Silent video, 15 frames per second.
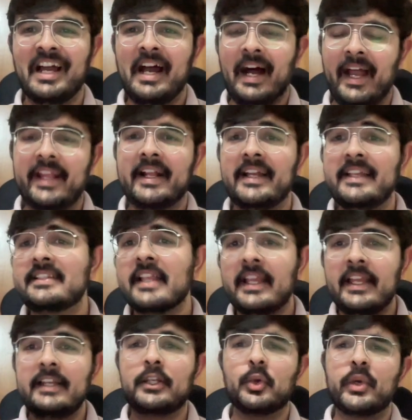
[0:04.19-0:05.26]
Hi guys,
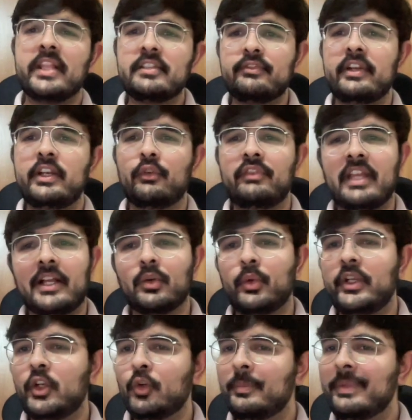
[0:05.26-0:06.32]
in today's video we are
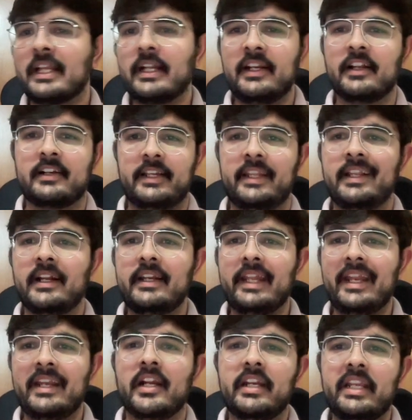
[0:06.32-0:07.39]
going to be conducting a
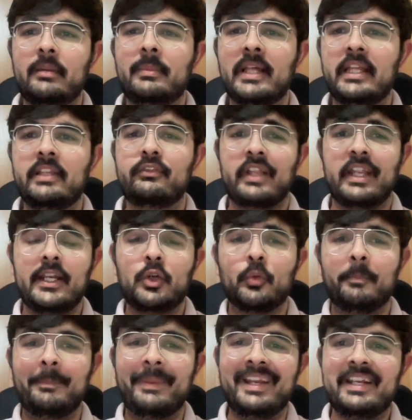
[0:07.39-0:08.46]
data deep dive into
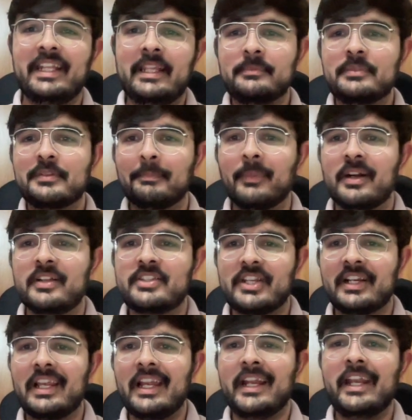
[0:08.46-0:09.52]
Paytm's
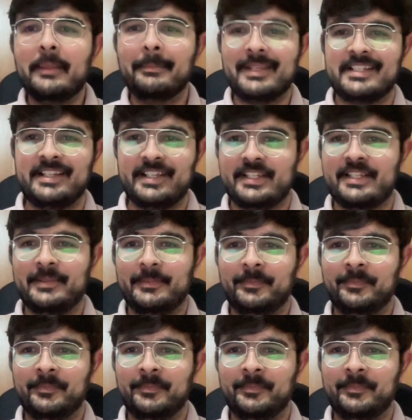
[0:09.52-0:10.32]
merchant lending business.